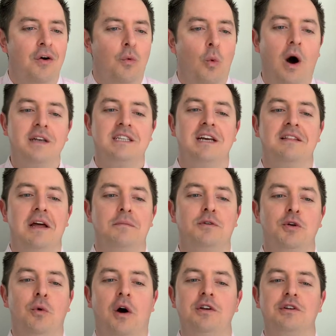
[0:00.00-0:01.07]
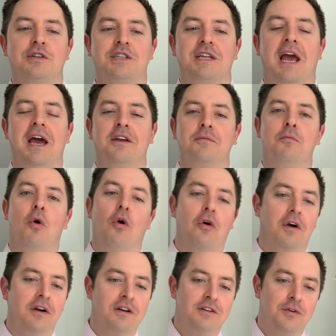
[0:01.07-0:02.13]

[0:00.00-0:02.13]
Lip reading: wanting them to understand more,